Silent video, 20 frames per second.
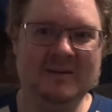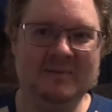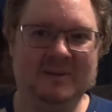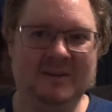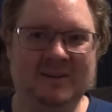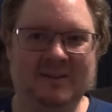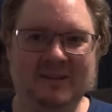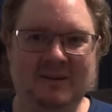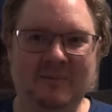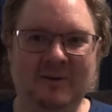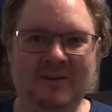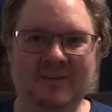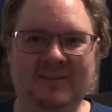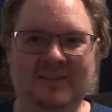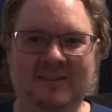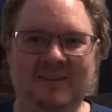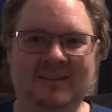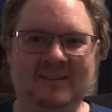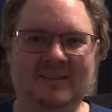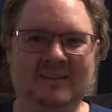But in some ways,
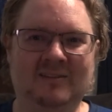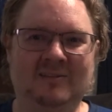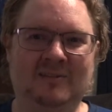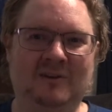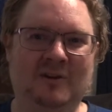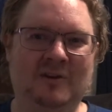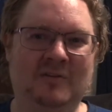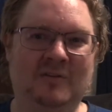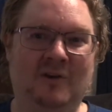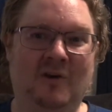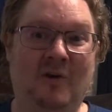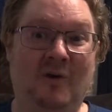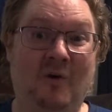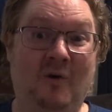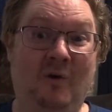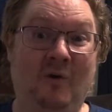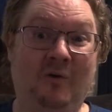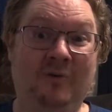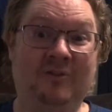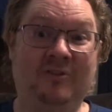this deserves a
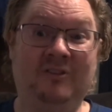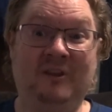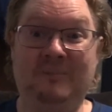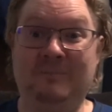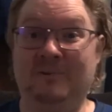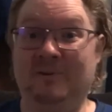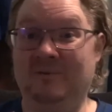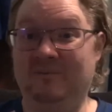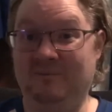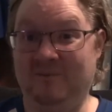whole separate